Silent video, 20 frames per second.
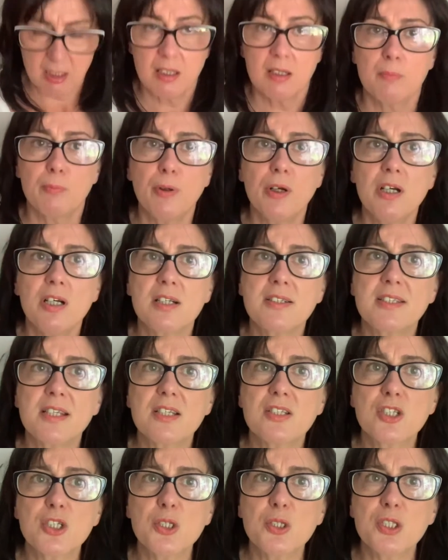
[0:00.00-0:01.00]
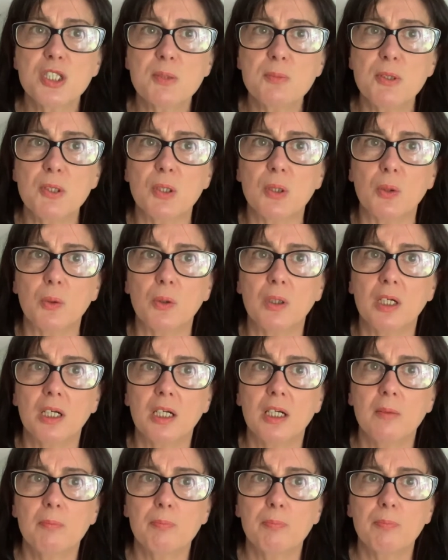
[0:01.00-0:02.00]
Bras that are too small,
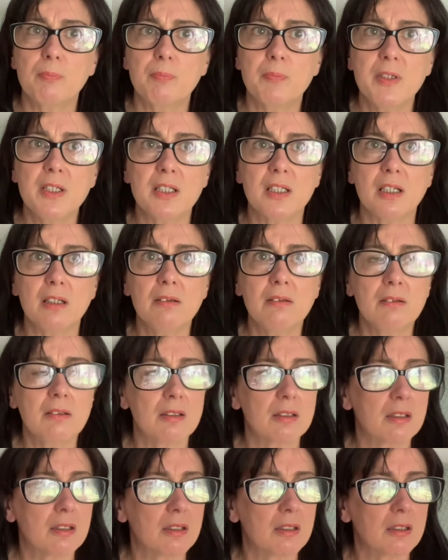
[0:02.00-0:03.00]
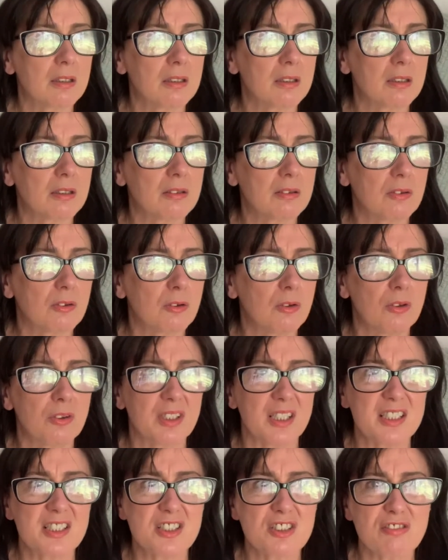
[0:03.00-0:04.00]
you know, or they
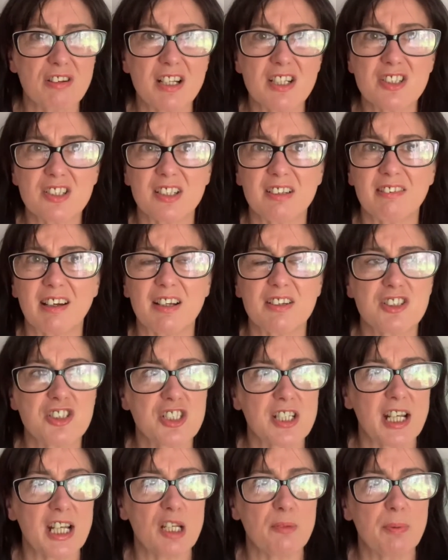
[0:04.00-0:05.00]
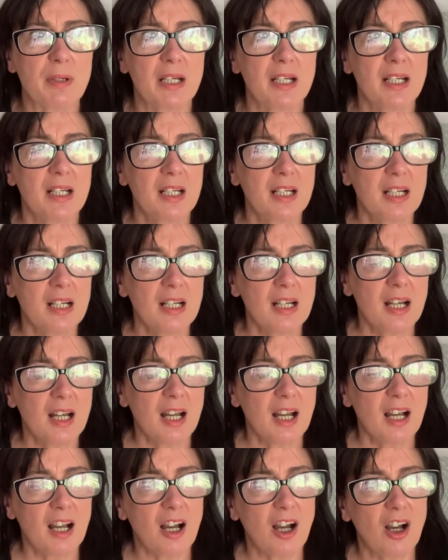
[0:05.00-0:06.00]
stretch, are out of shape.
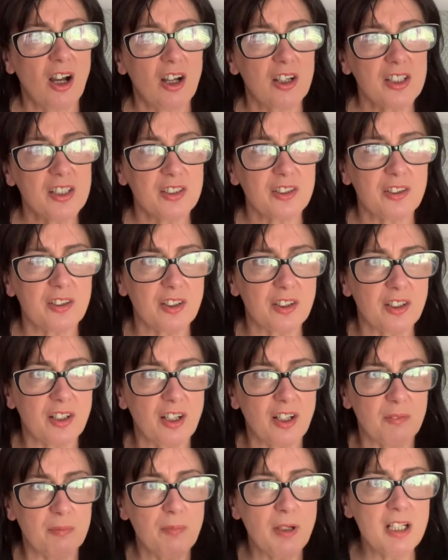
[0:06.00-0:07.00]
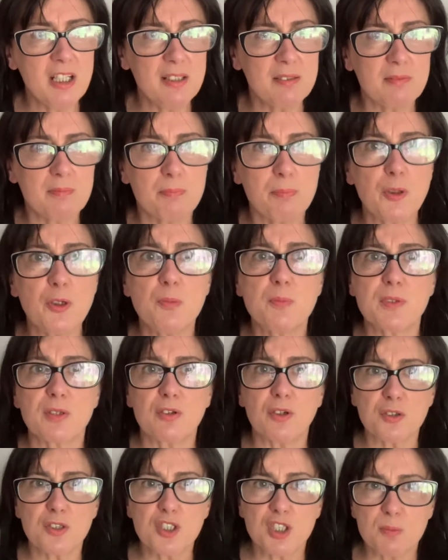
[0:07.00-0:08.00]
You know, my boobs have
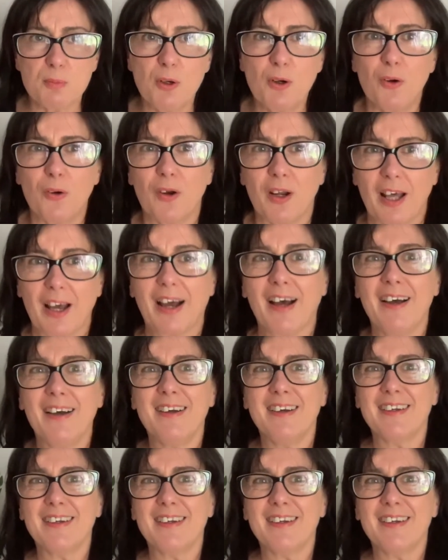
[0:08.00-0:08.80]
got smaller.